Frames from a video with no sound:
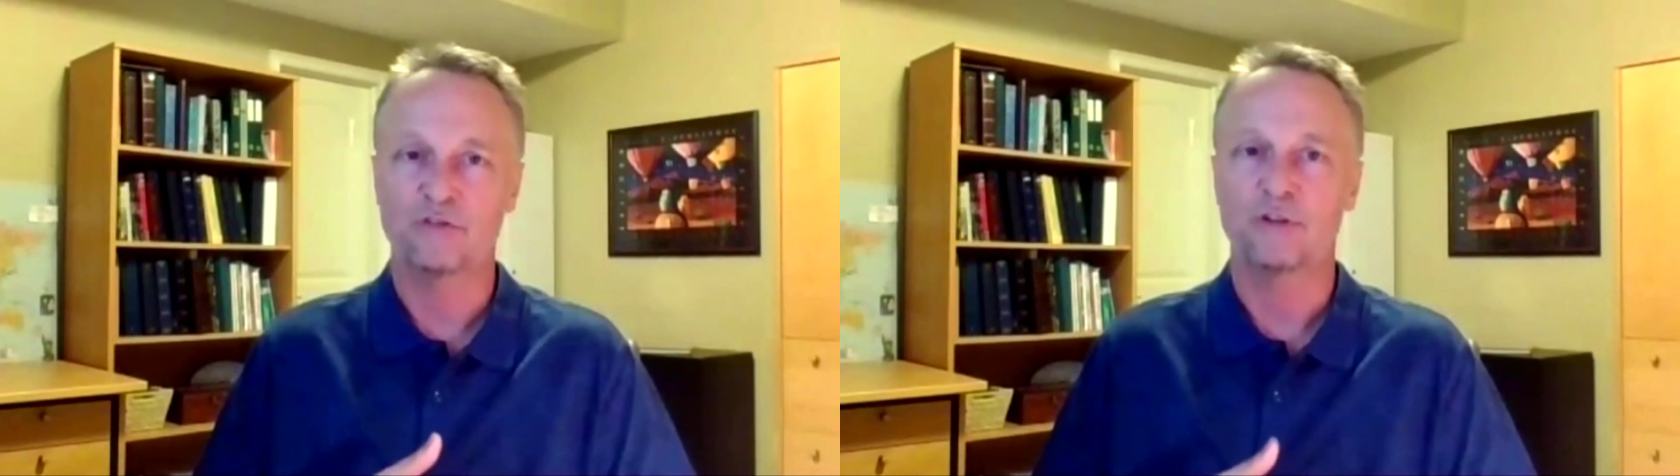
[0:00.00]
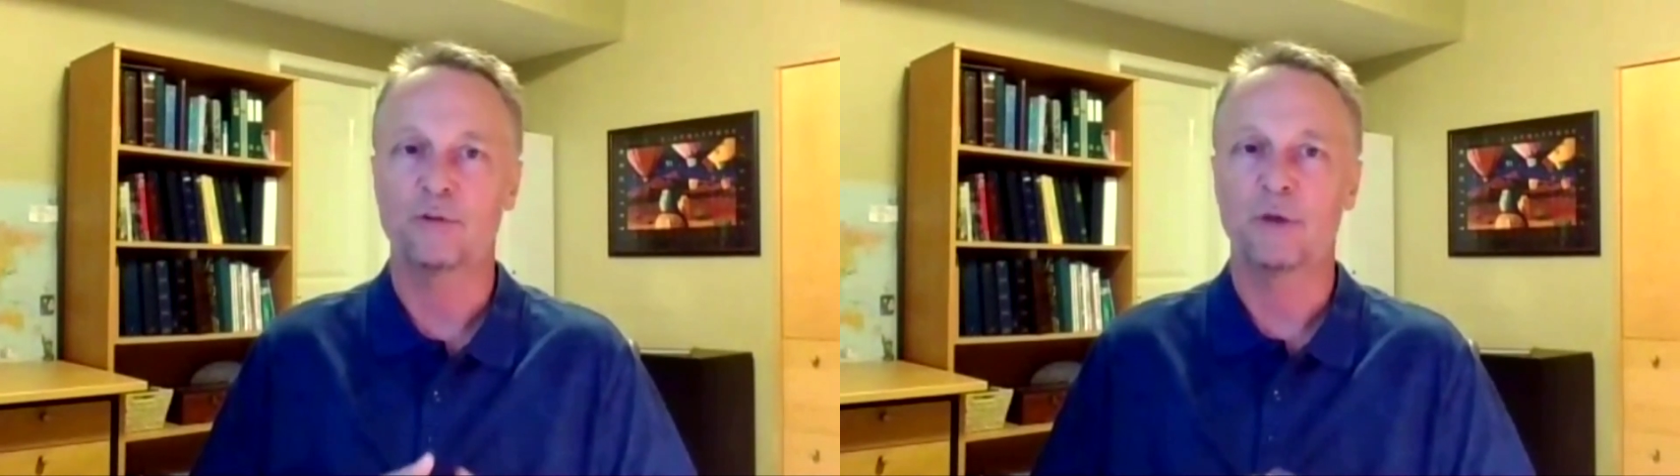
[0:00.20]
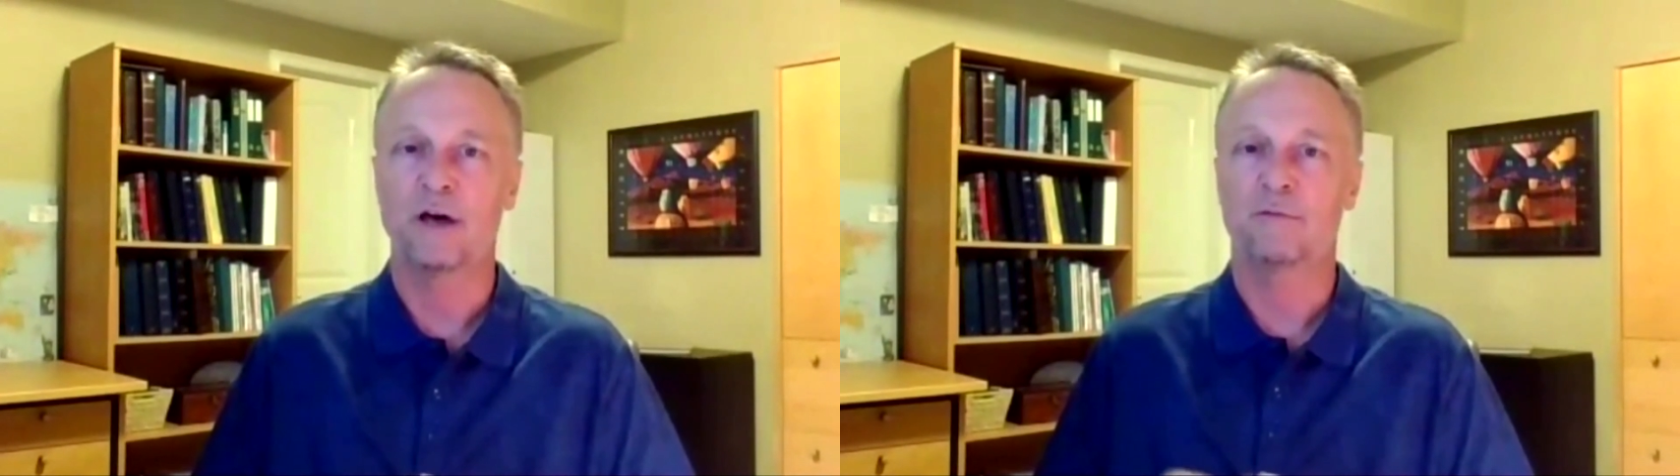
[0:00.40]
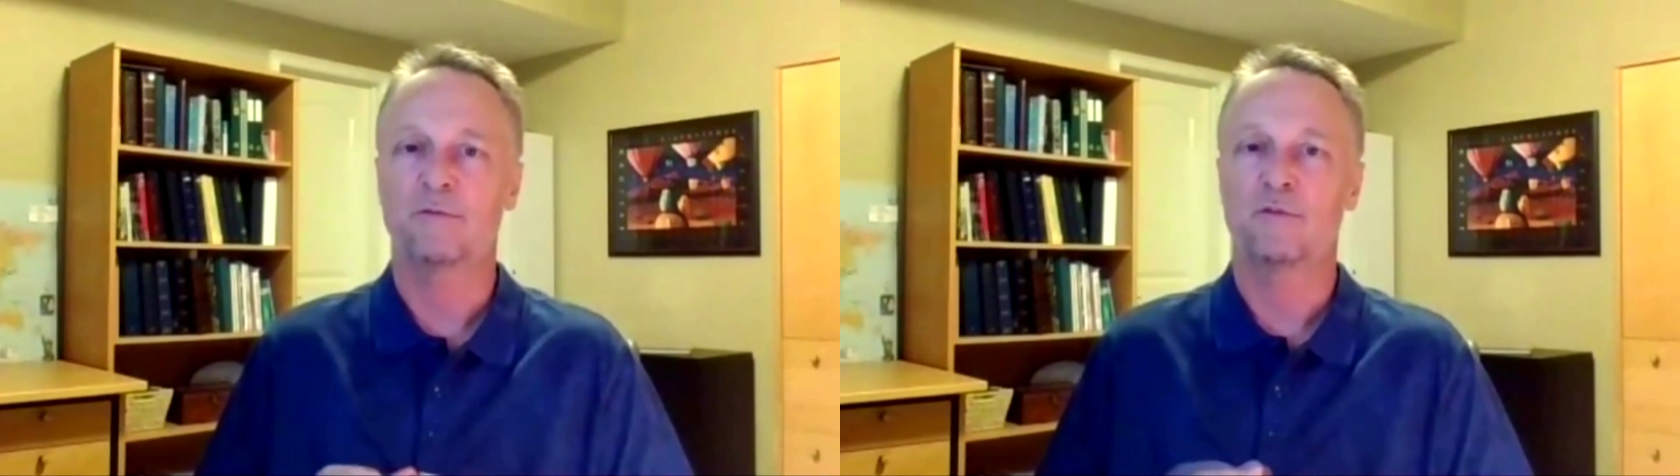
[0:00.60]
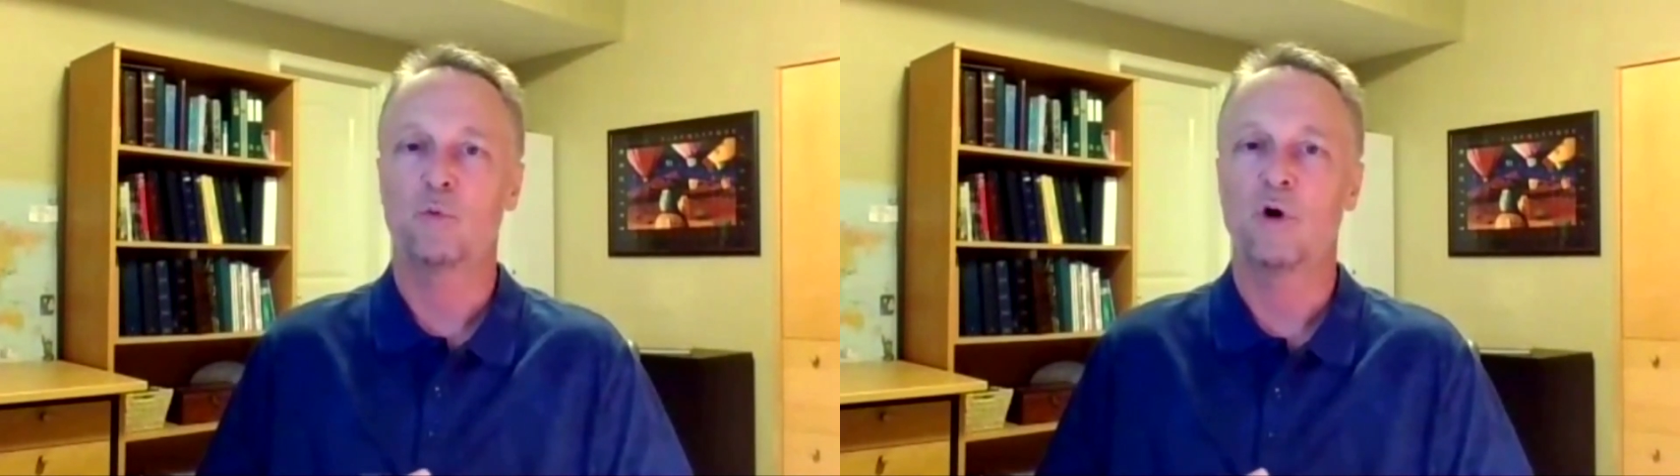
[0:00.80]
on the bottom
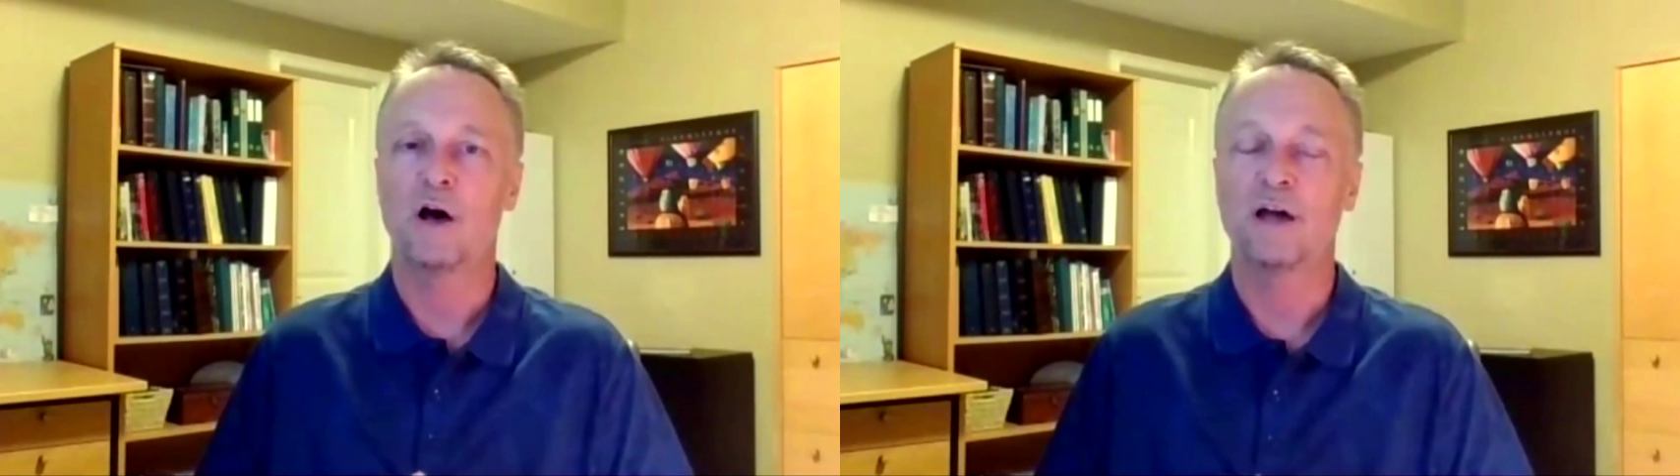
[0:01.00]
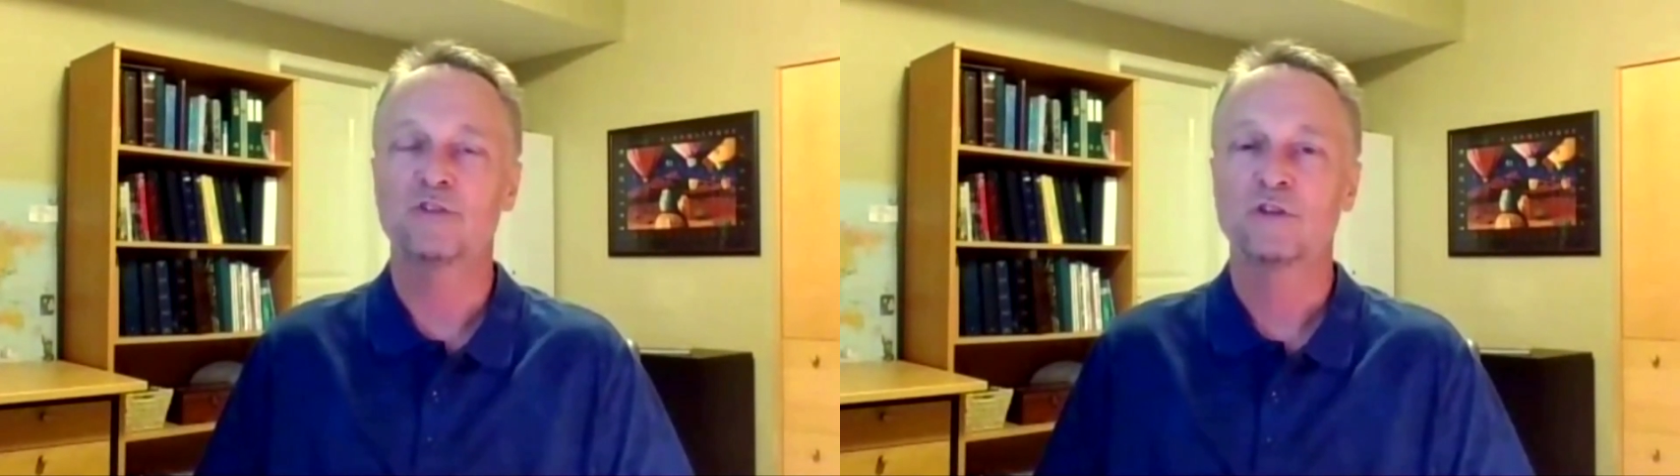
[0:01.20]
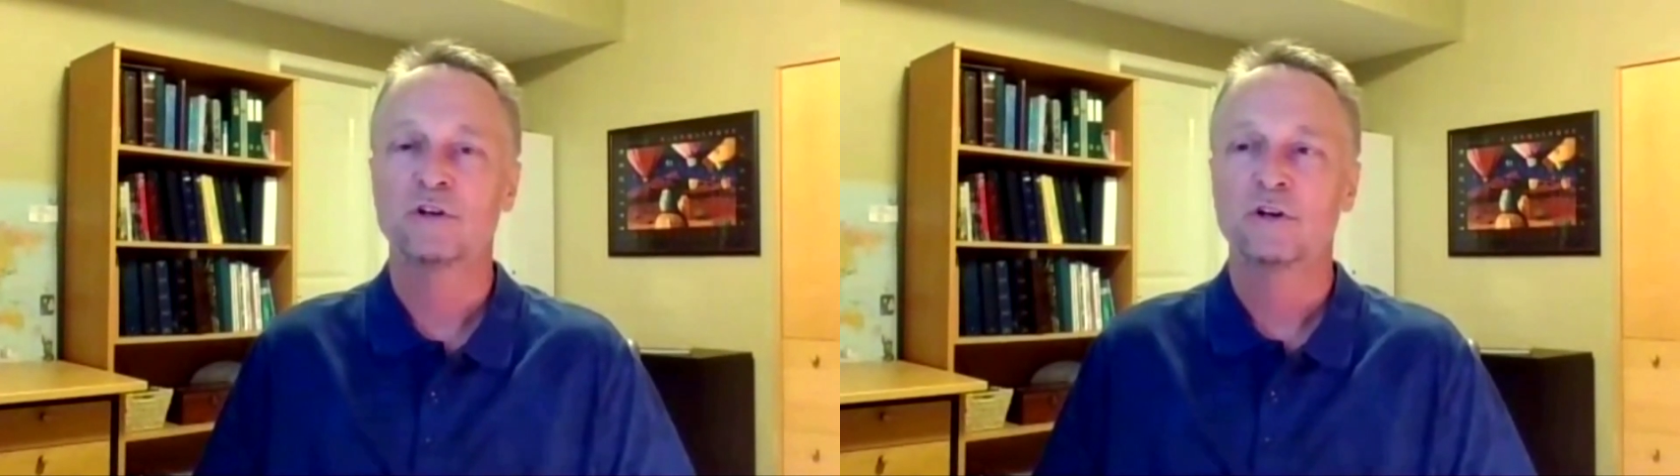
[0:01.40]
of the watch.